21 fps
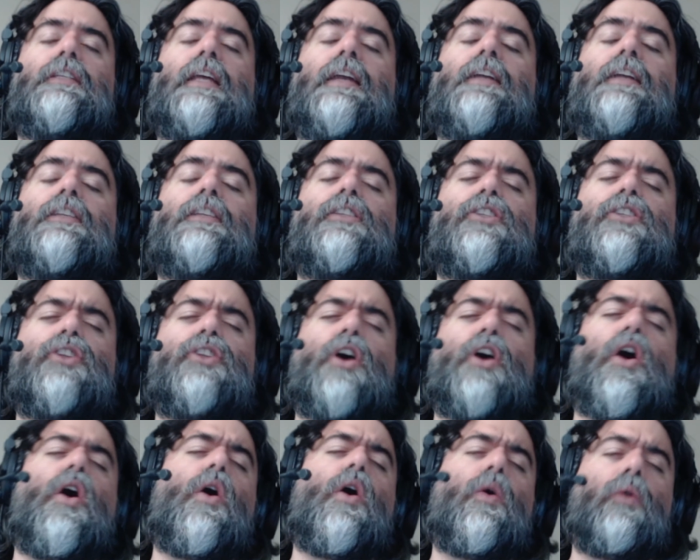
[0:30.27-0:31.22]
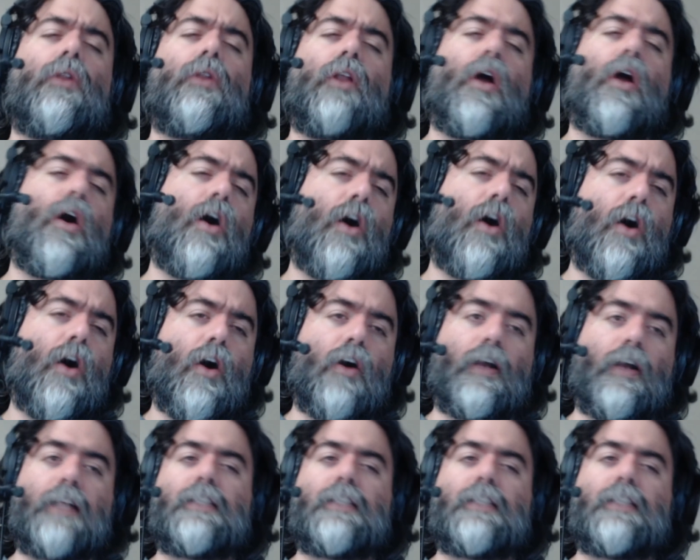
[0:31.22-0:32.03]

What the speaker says: take so long.